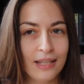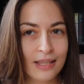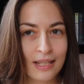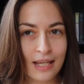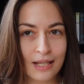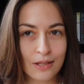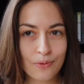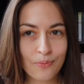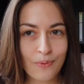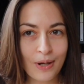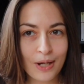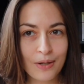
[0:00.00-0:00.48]

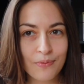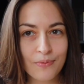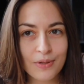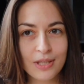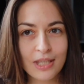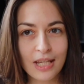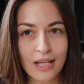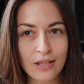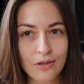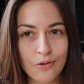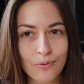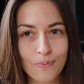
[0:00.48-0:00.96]
That's why we
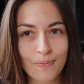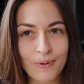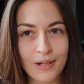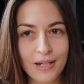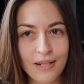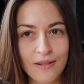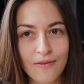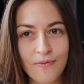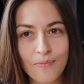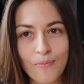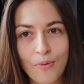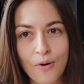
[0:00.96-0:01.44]
tend to
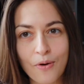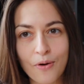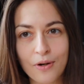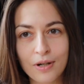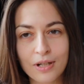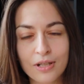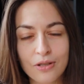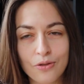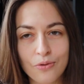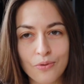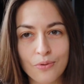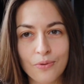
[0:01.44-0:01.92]
believe
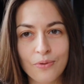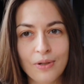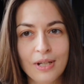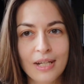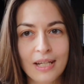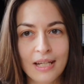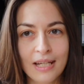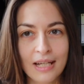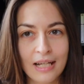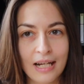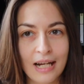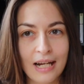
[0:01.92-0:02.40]
more to
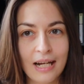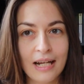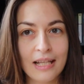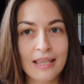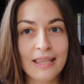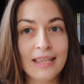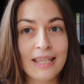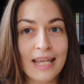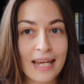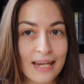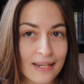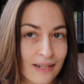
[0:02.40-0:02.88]
uh,
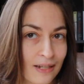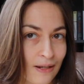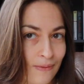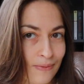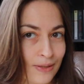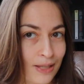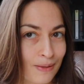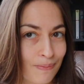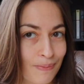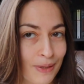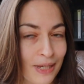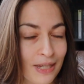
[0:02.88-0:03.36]

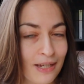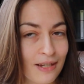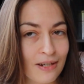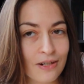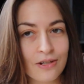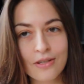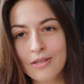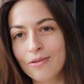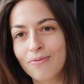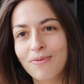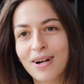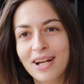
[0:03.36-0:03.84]
native
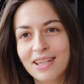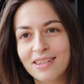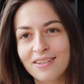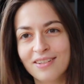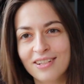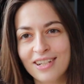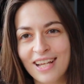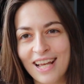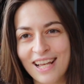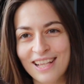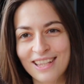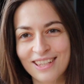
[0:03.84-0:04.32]
speakers
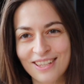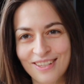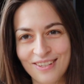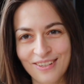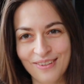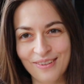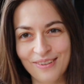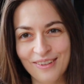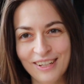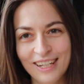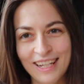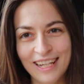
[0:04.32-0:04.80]
rather than
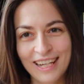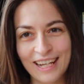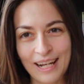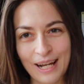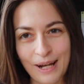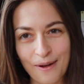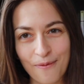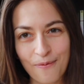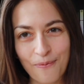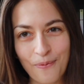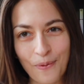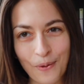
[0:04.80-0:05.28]
to
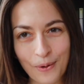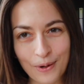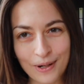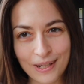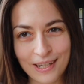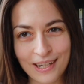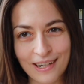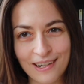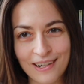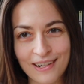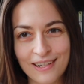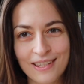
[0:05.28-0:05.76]
uh,
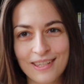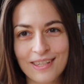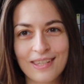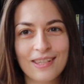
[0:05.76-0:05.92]
foreigners.